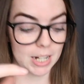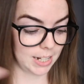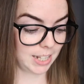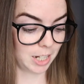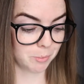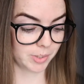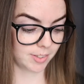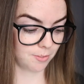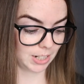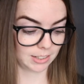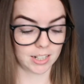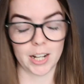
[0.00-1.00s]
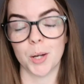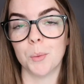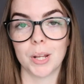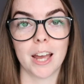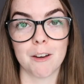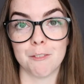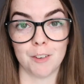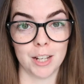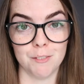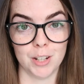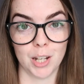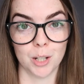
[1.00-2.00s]
I think it was the fact that I only had
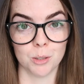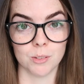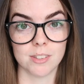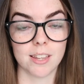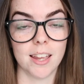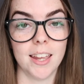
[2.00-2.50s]
5 videos